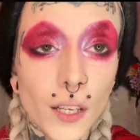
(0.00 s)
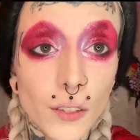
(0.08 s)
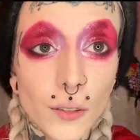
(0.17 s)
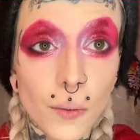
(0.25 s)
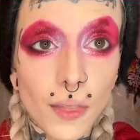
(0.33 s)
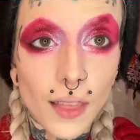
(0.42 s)

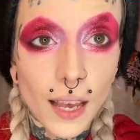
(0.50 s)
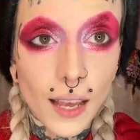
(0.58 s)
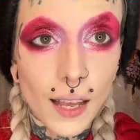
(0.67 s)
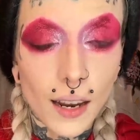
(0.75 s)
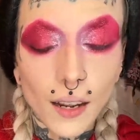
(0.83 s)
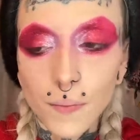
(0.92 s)
So
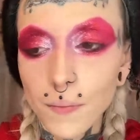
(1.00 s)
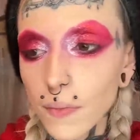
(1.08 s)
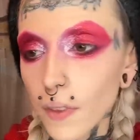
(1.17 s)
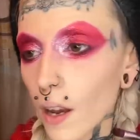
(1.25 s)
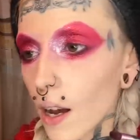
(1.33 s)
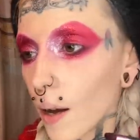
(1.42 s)
then,
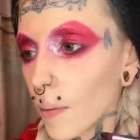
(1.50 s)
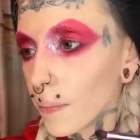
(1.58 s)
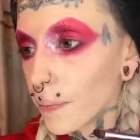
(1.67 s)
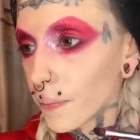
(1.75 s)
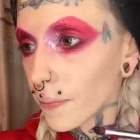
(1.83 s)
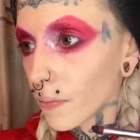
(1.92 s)

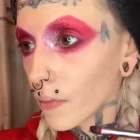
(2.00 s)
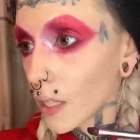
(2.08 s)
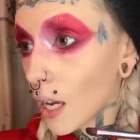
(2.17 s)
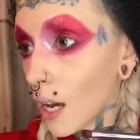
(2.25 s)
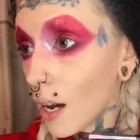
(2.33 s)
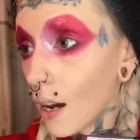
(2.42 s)
um,
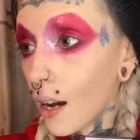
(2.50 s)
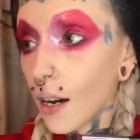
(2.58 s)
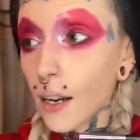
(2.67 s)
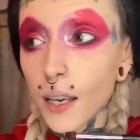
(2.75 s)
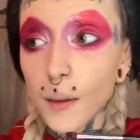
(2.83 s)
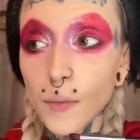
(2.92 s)

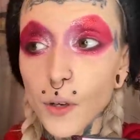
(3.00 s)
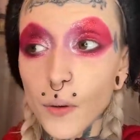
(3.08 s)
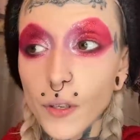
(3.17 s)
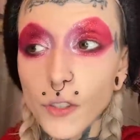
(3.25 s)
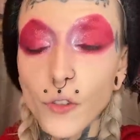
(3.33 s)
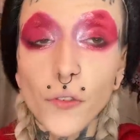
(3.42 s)
I am
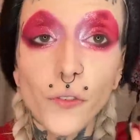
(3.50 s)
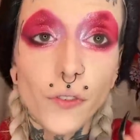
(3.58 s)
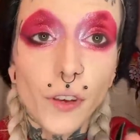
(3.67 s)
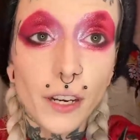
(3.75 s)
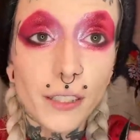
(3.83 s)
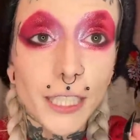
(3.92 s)
going to
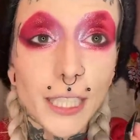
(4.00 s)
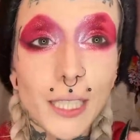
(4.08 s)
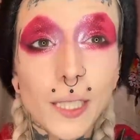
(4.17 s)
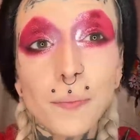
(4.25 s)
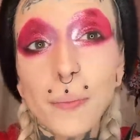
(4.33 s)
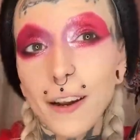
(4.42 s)
very
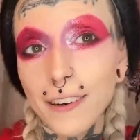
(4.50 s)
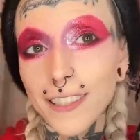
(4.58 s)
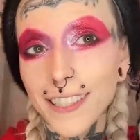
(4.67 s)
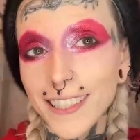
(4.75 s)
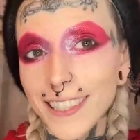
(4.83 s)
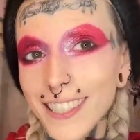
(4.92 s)

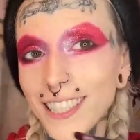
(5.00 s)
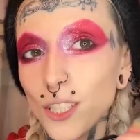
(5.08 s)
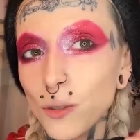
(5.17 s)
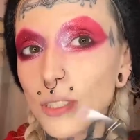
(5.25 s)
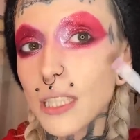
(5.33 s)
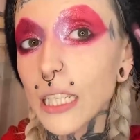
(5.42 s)
sparingly
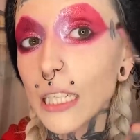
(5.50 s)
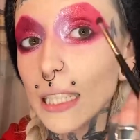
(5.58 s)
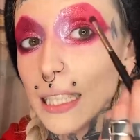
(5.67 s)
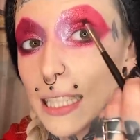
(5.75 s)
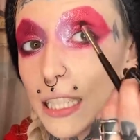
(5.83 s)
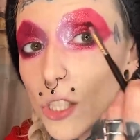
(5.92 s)
use the
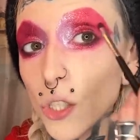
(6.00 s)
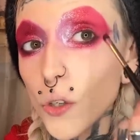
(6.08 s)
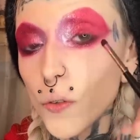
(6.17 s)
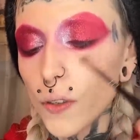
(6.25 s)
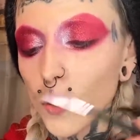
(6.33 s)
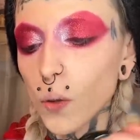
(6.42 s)
glitter
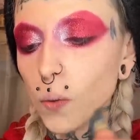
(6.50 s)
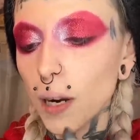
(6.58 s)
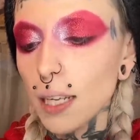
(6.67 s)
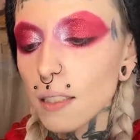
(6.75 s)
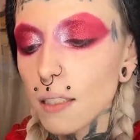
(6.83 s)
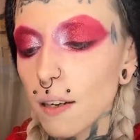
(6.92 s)
over the
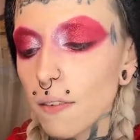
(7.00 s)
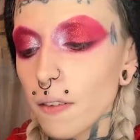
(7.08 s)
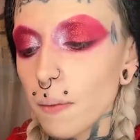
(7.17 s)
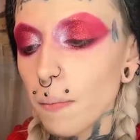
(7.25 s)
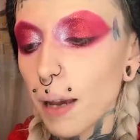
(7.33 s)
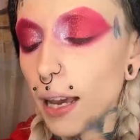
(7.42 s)
rest of
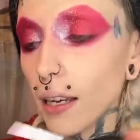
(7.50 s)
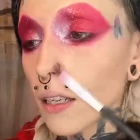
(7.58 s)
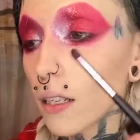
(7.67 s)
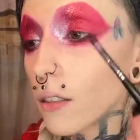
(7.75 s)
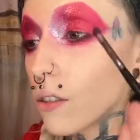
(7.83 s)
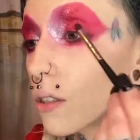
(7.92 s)
the matte
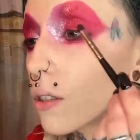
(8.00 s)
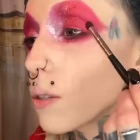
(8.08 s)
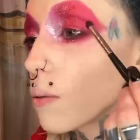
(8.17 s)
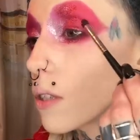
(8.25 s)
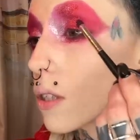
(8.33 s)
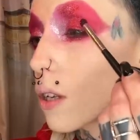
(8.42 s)
here just
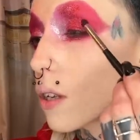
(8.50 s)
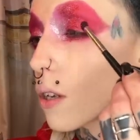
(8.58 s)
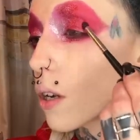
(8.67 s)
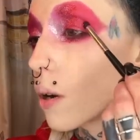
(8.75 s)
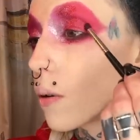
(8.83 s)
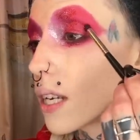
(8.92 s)
so it's
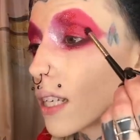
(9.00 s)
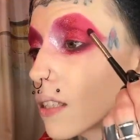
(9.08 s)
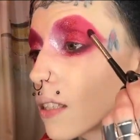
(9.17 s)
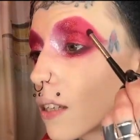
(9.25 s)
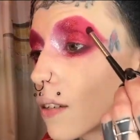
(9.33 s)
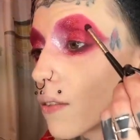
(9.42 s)

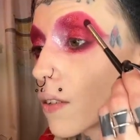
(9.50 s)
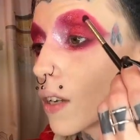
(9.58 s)
cohesive.